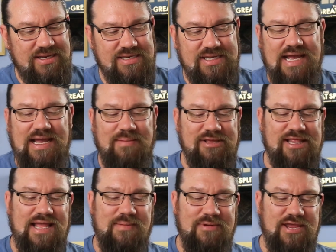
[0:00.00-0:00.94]
Hobby
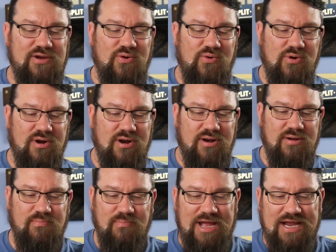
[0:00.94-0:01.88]
Lobby or
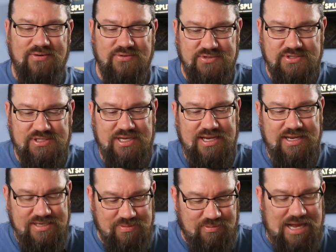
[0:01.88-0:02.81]
Michael's
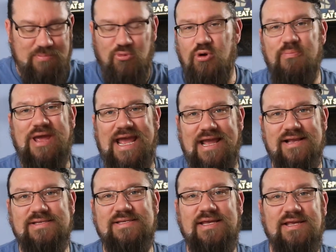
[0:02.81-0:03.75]
to buy more
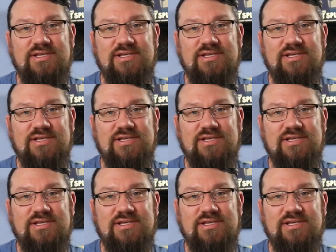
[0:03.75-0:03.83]
bags.